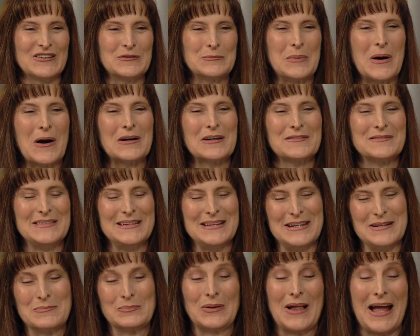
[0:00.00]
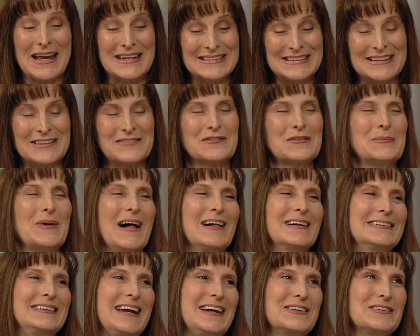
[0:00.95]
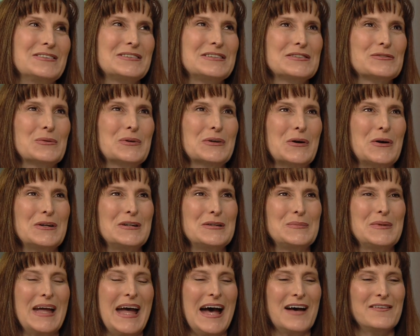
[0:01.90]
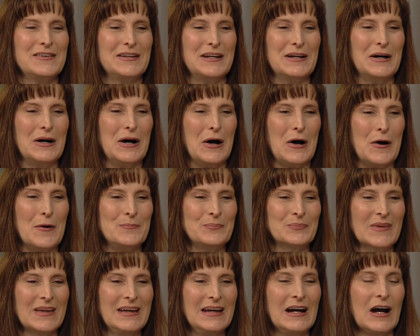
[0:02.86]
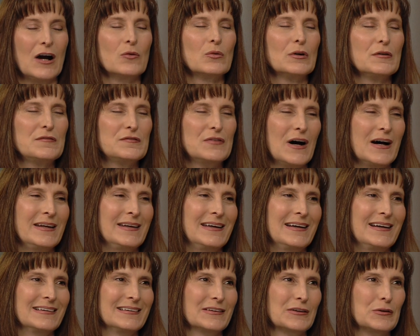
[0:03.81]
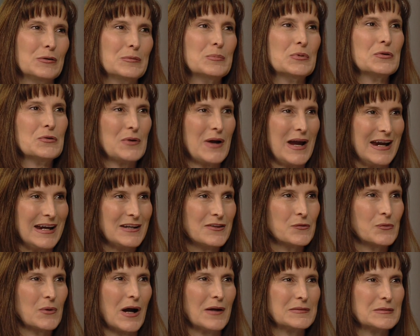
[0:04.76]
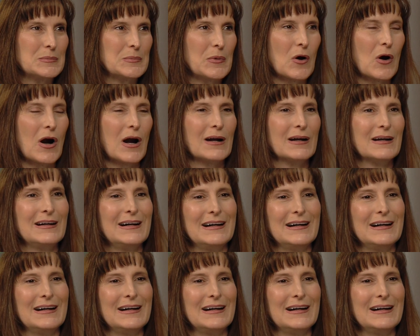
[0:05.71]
Well, part of the planting for pollinators is we're going to be having a real fun little parade throughout the park.